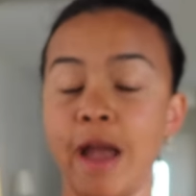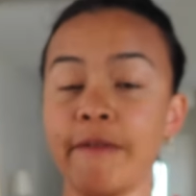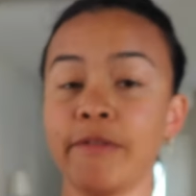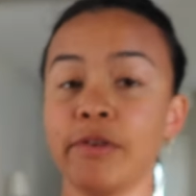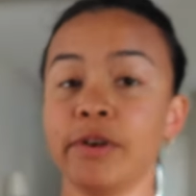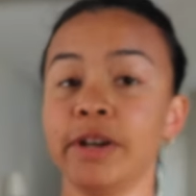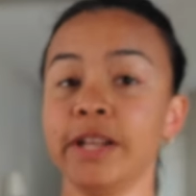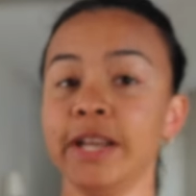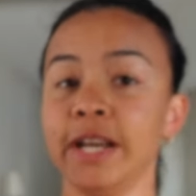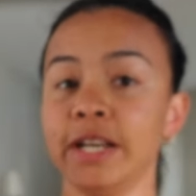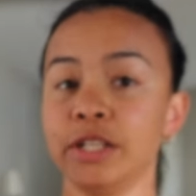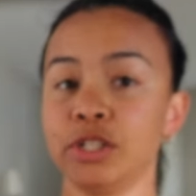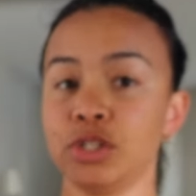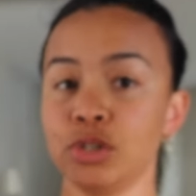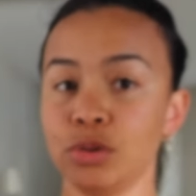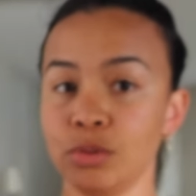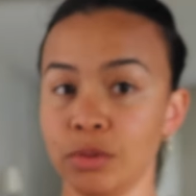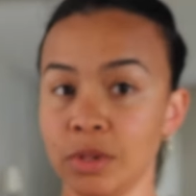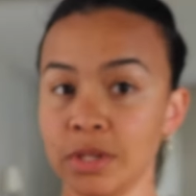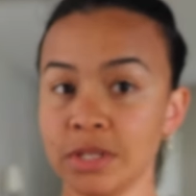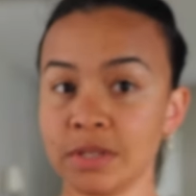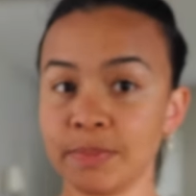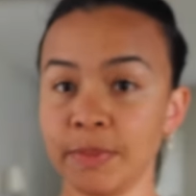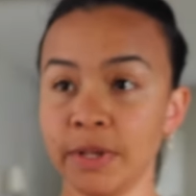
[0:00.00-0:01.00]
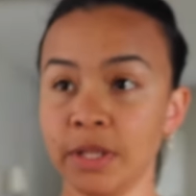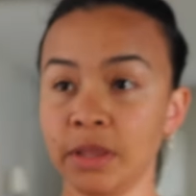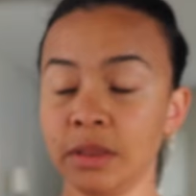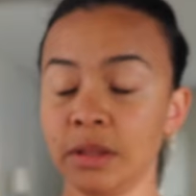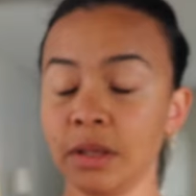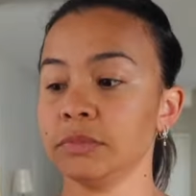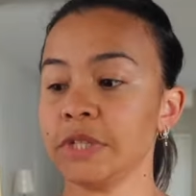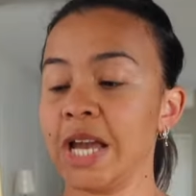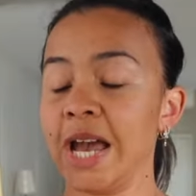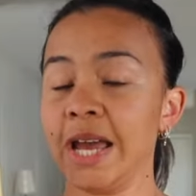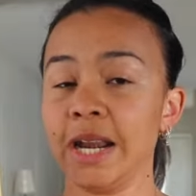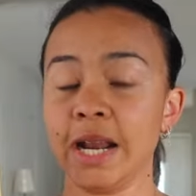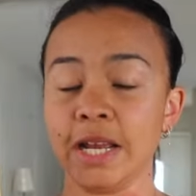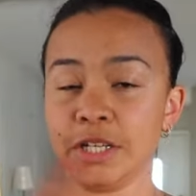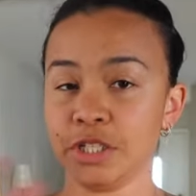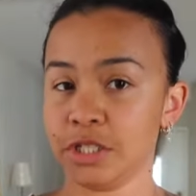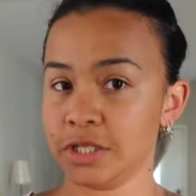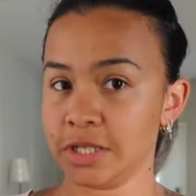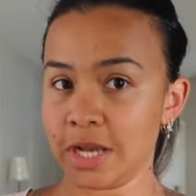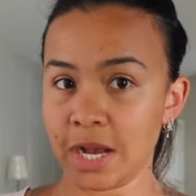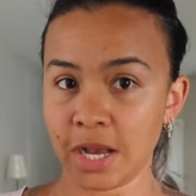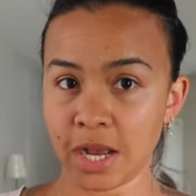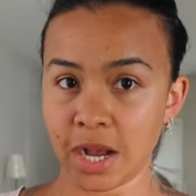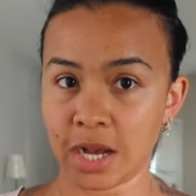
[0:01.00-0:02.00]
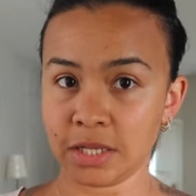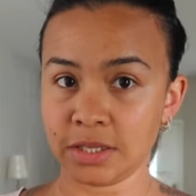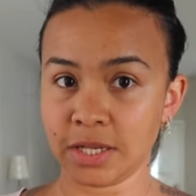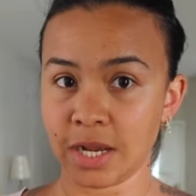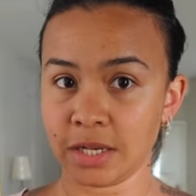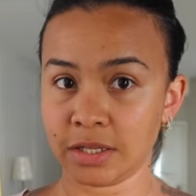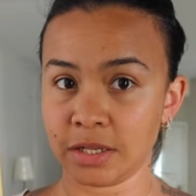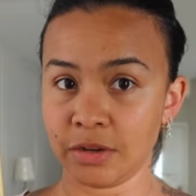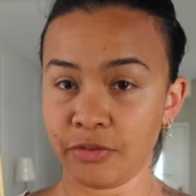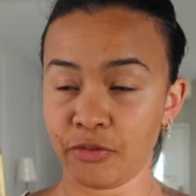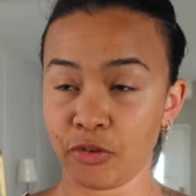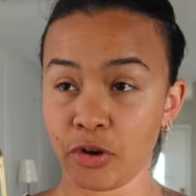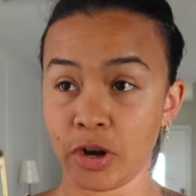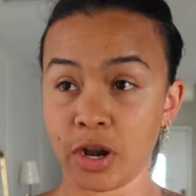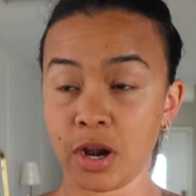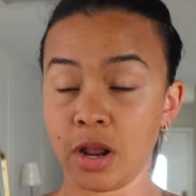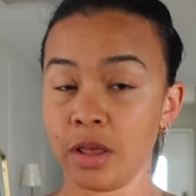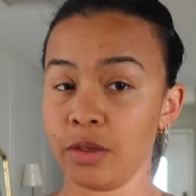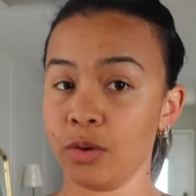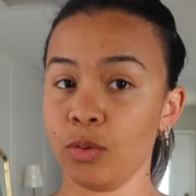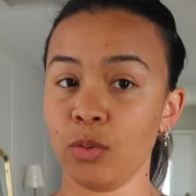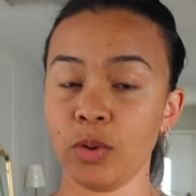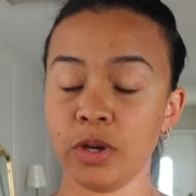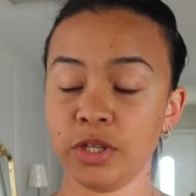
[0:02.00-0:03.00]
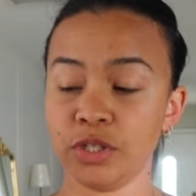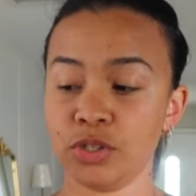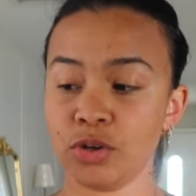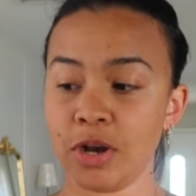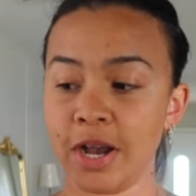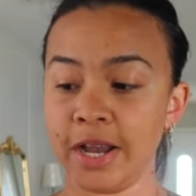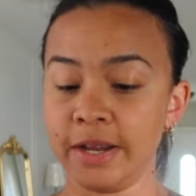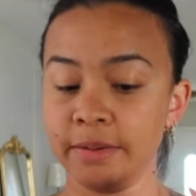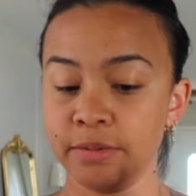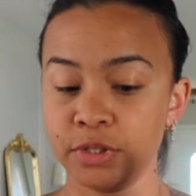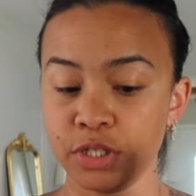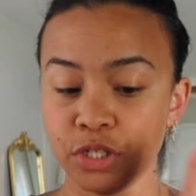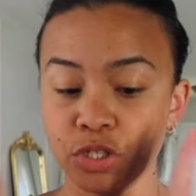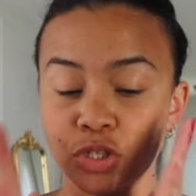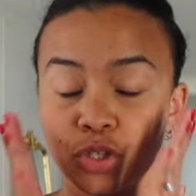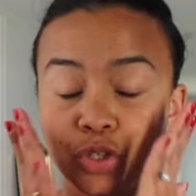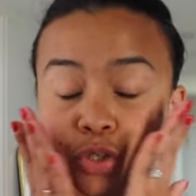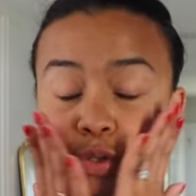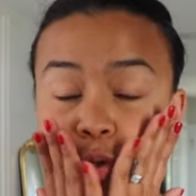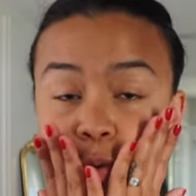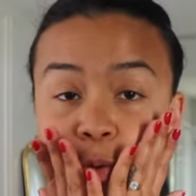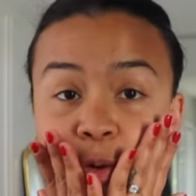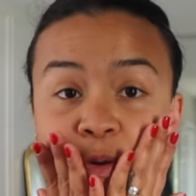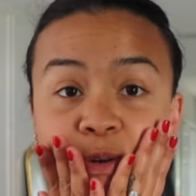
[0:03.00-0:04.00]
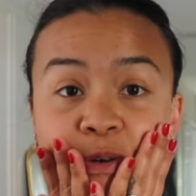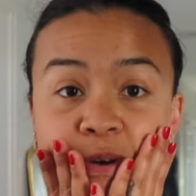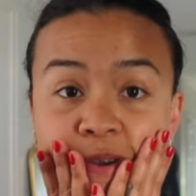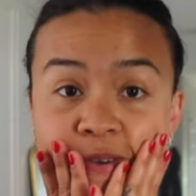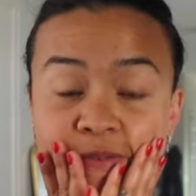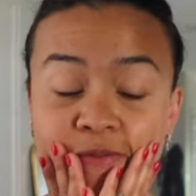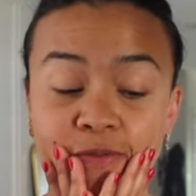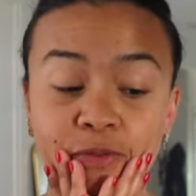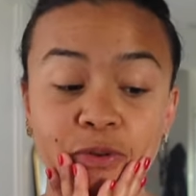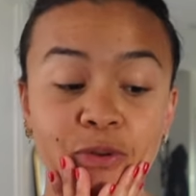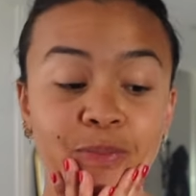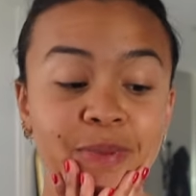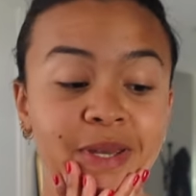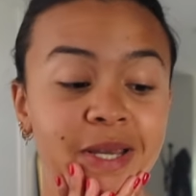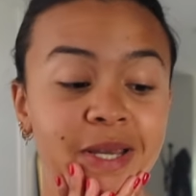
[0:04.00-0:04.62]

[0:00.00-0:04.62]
I've already had 2 this month and I just got contacted for another one, so I am just so grateful